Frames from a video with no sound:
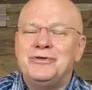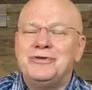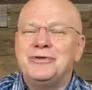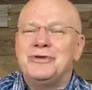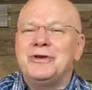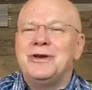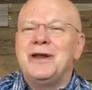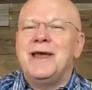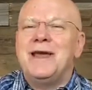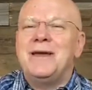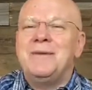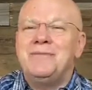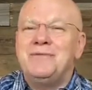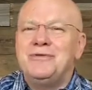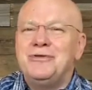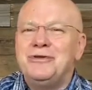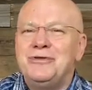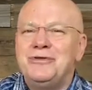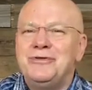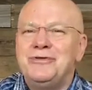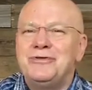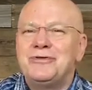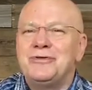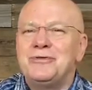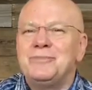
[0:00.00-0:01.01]
to enable
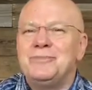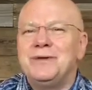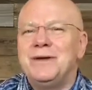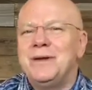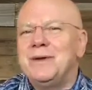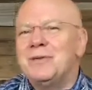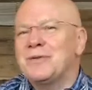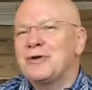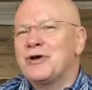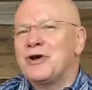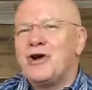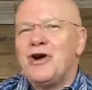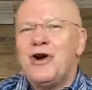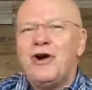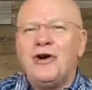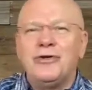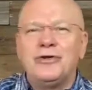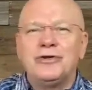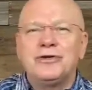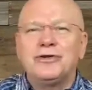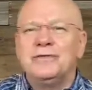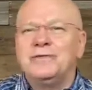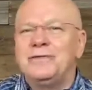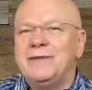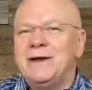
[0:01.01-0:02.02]
you to be able to
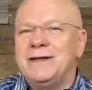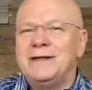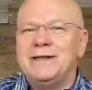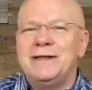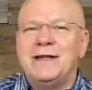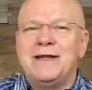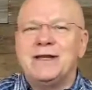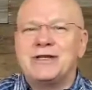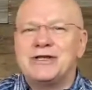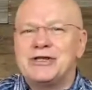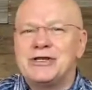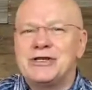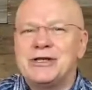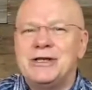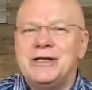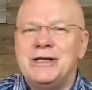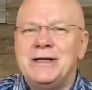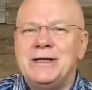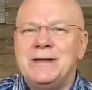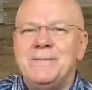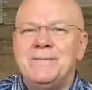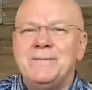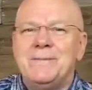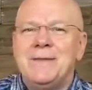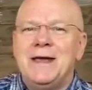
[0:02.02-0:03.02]
cultivate that
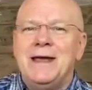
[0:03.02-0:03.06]
seed.